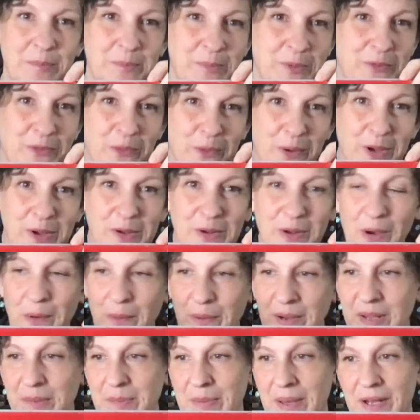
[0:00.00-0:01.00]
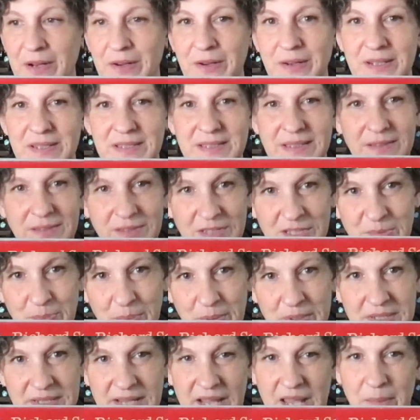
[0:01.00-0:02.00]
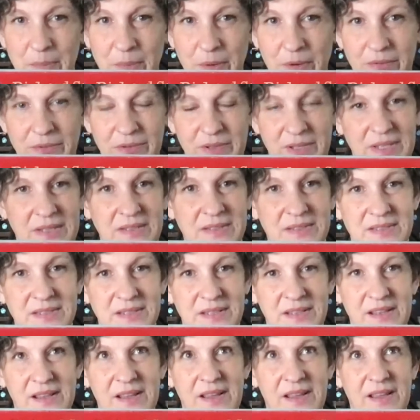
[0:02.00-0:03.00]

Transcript: before you know any better, is they'll just put tape over this.